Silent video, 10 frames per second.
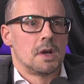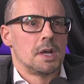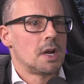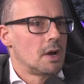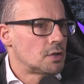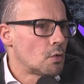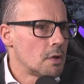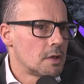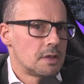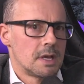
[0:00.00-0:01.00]
you know, it's
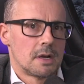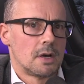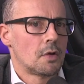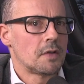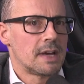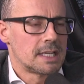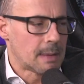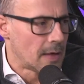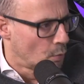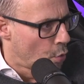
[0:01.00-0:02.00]
all a lot of it is
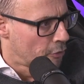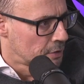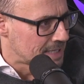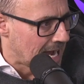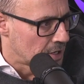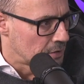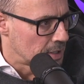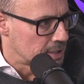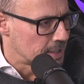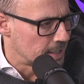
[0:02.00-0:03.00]
about the war on talent,
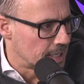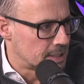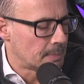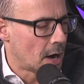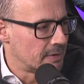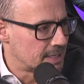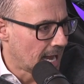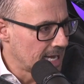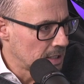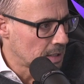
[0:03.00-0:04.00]
isn't it? It's about
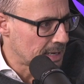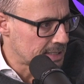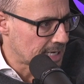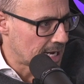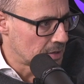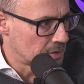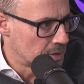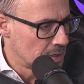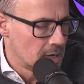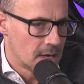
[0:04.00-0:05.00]
retaining the best talent,
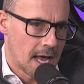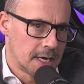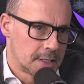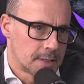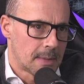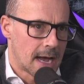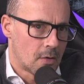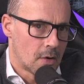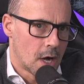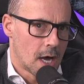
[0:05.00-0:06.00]
and it's
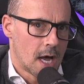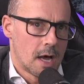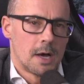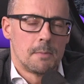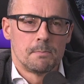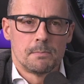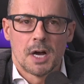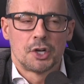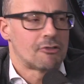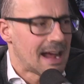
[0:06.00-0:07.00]
about um,
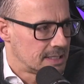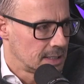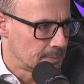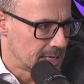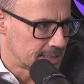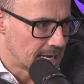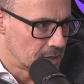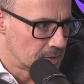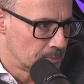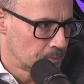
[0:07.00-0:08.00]
attracting the best
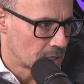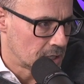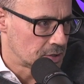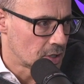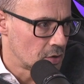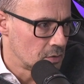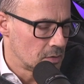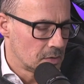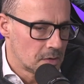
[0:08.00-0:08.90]
talent. And so